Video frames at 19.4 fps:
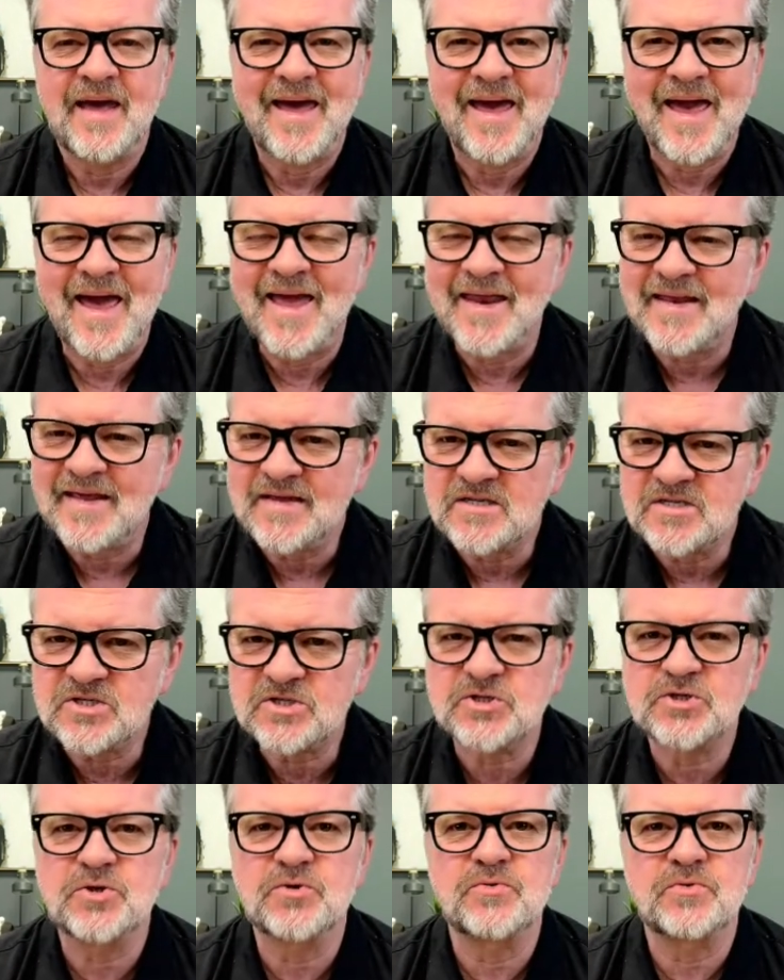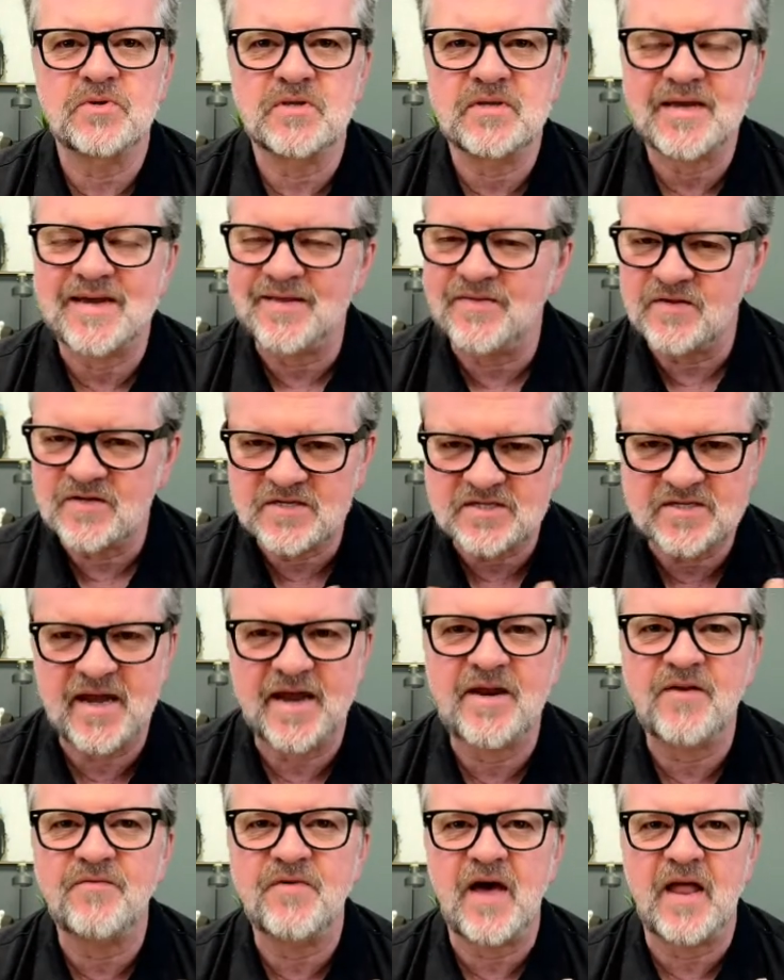Any student in the
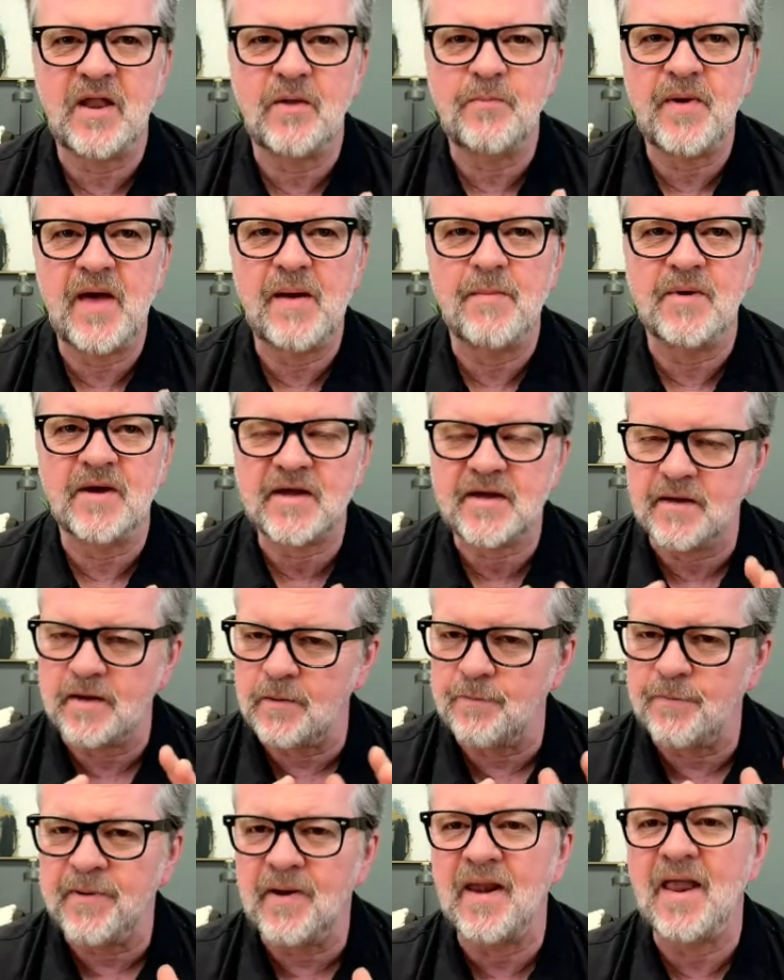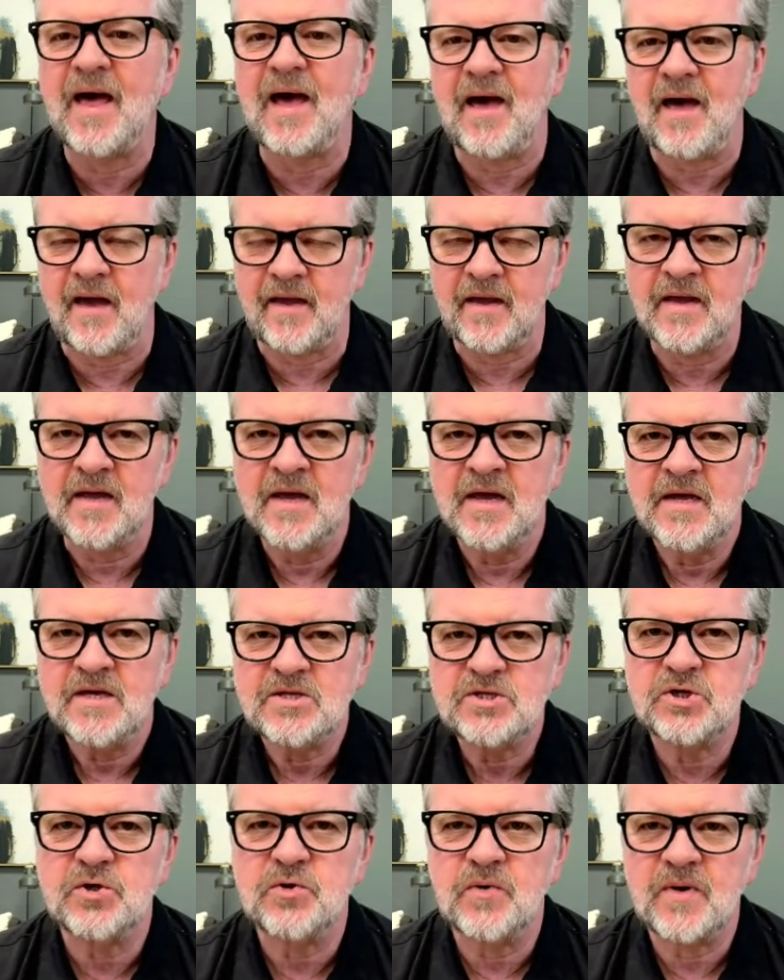state of Alabama can apply
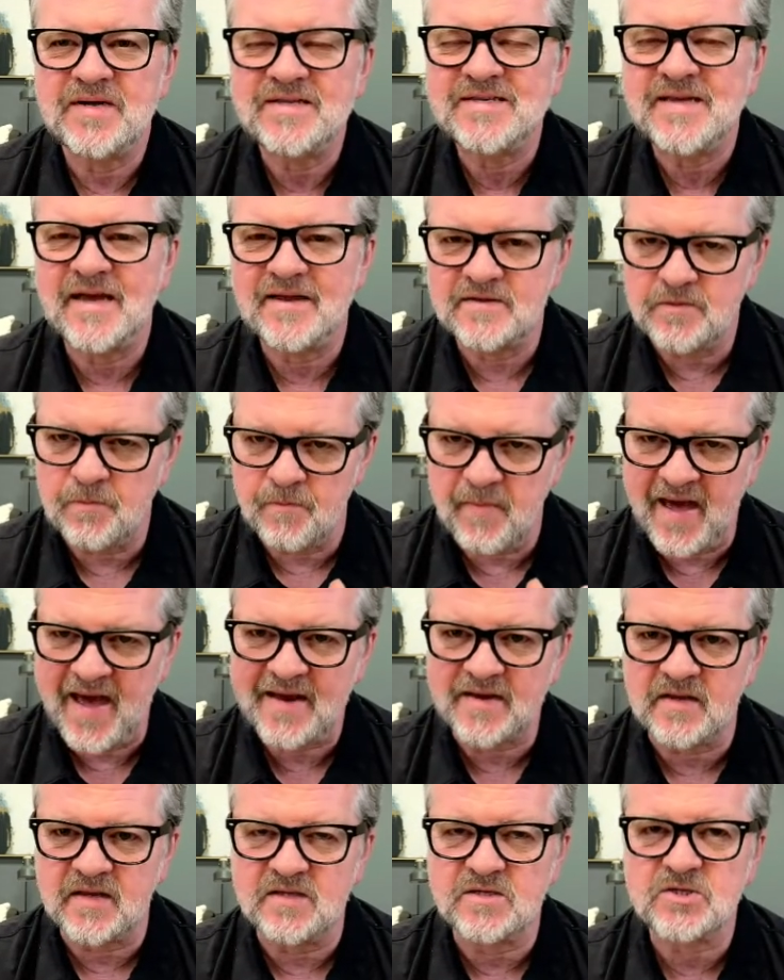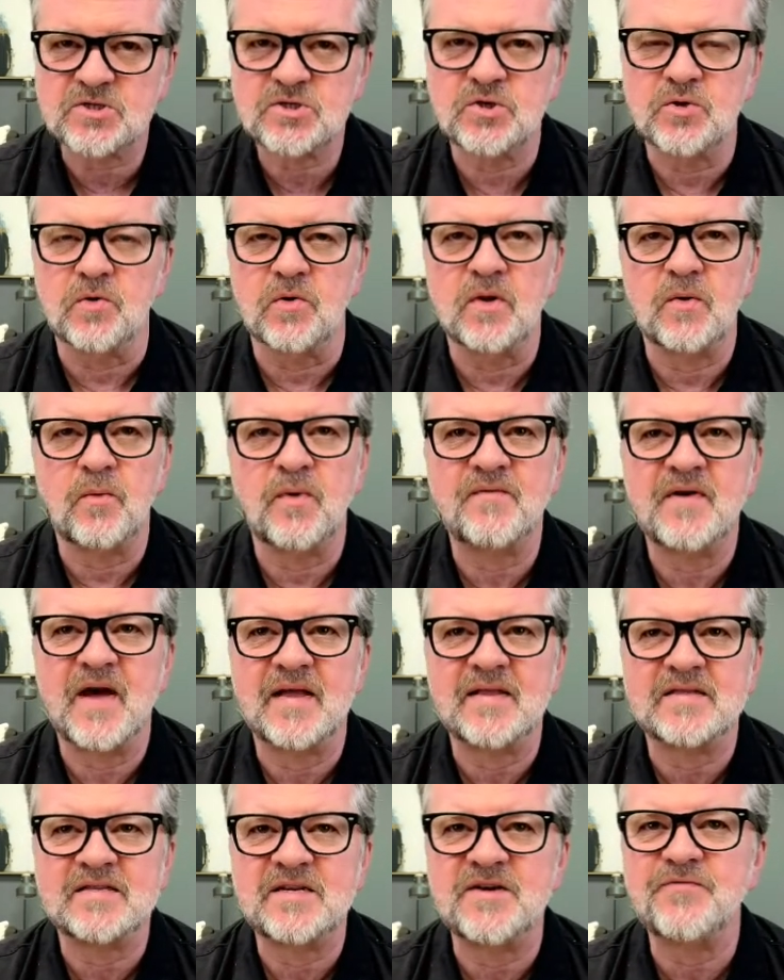to attend a magnet school. And we've
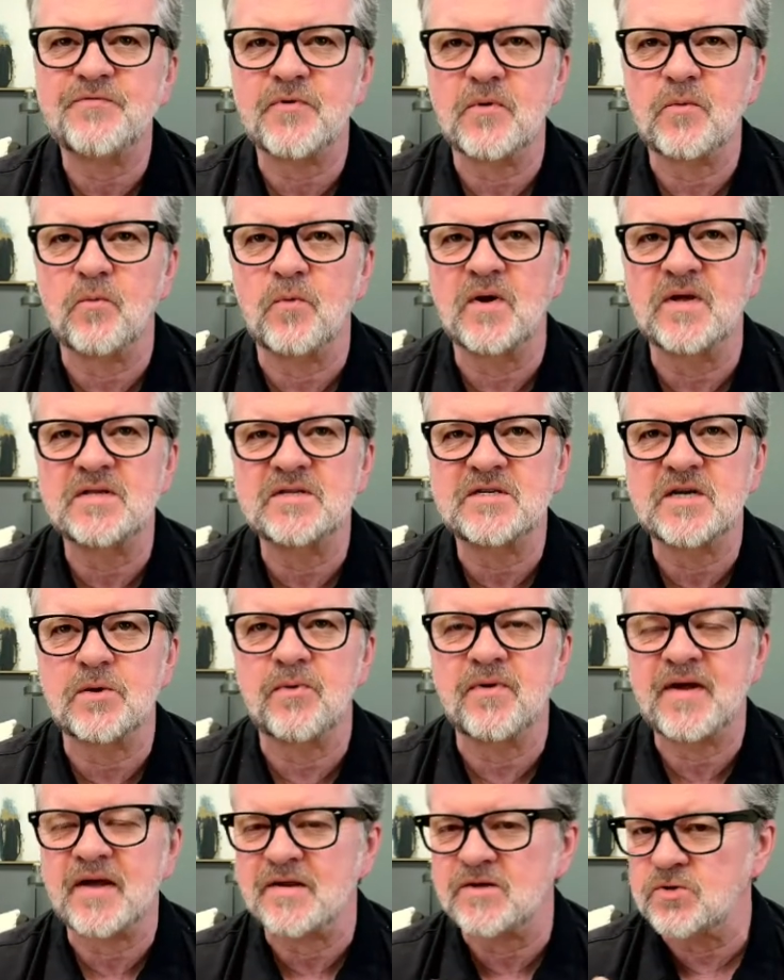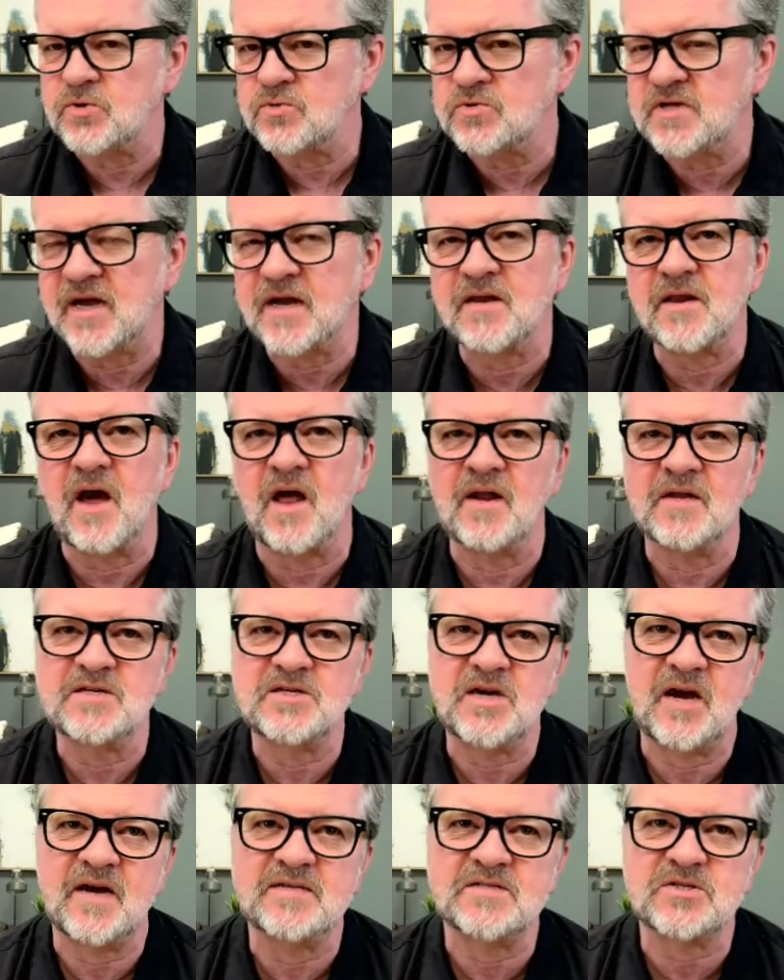got different ones here. We've got New Technology
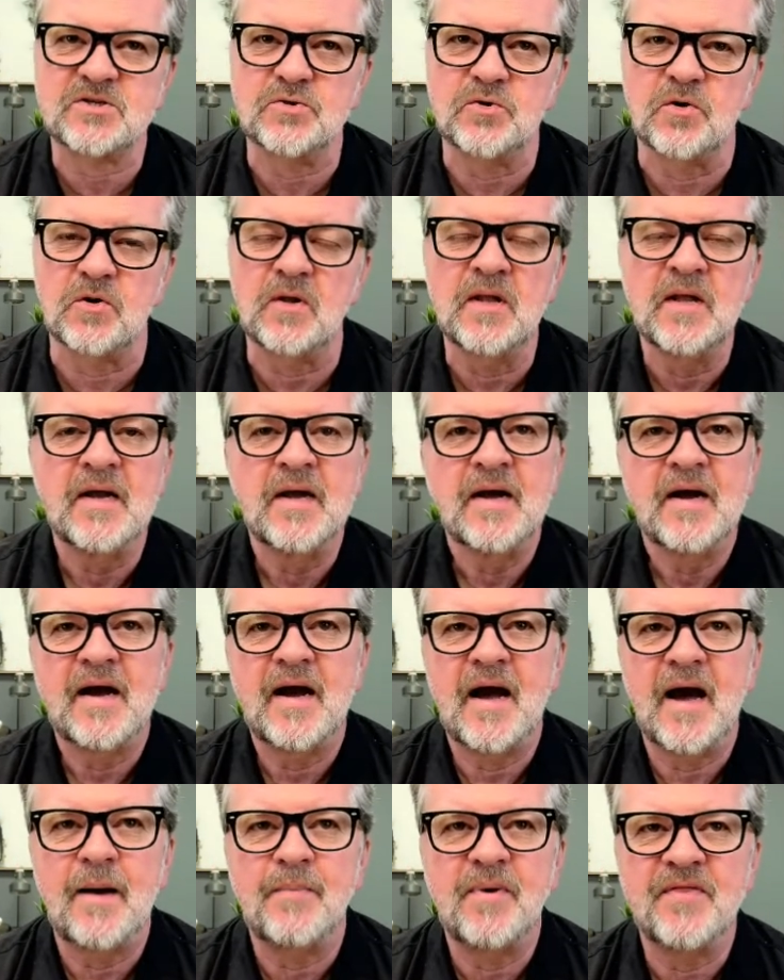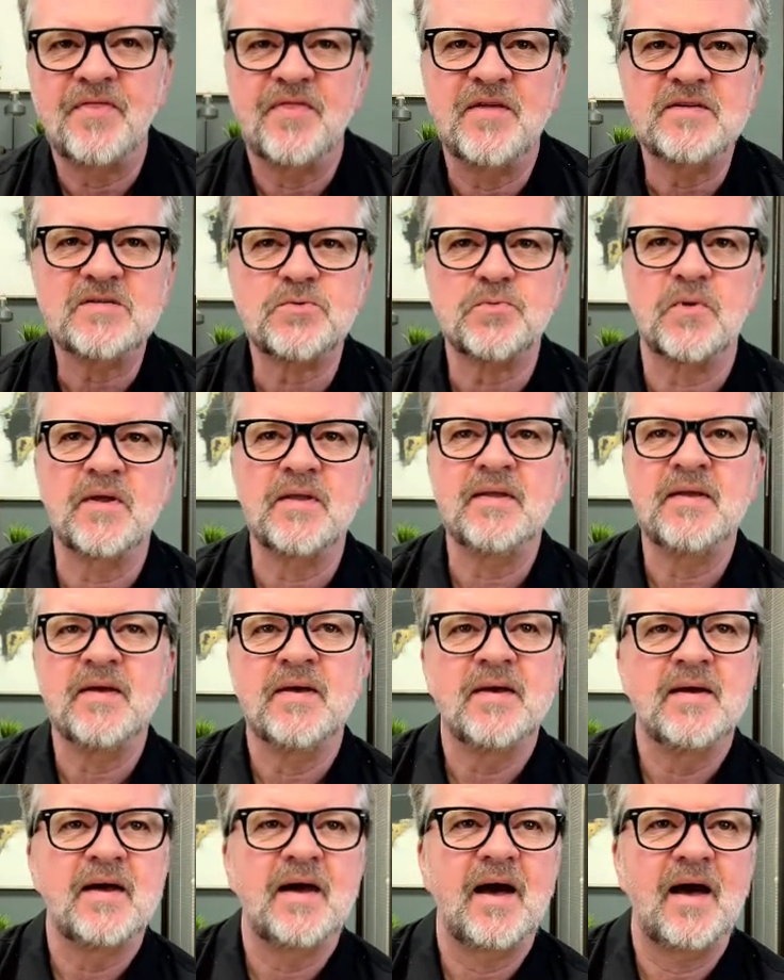High School. But this one
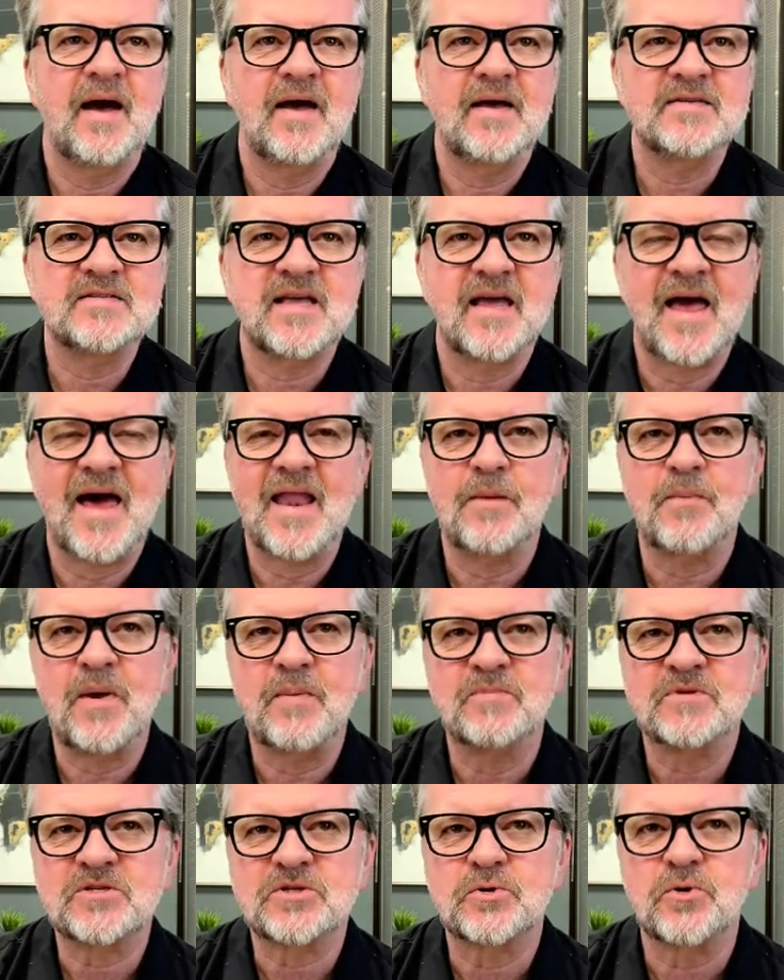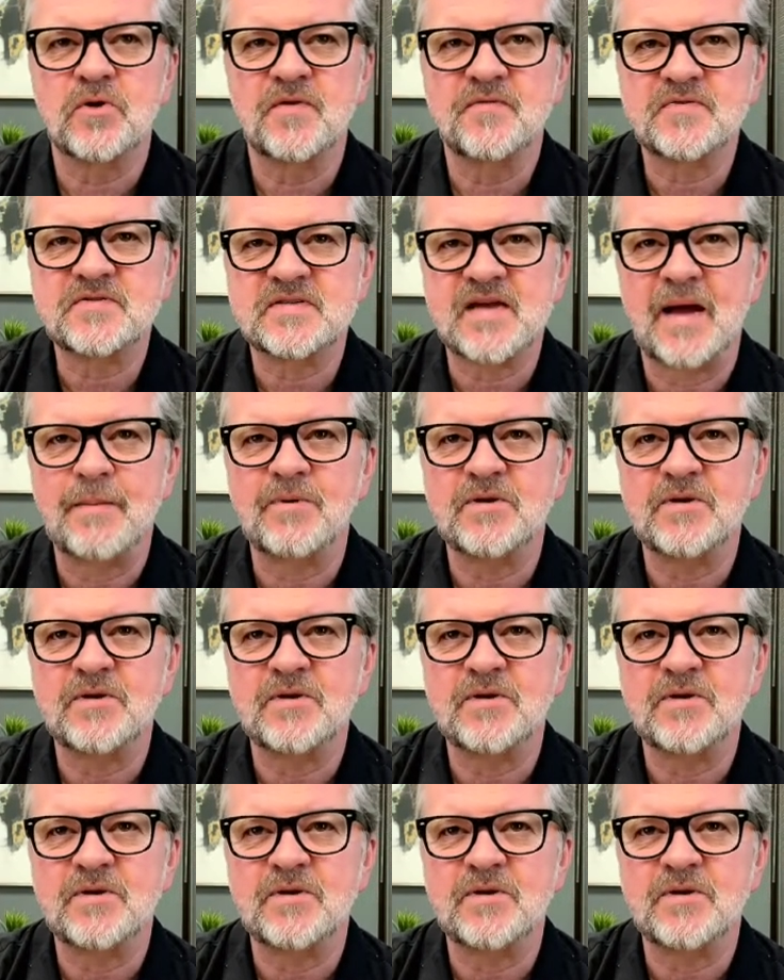is the Alabama School of Cyber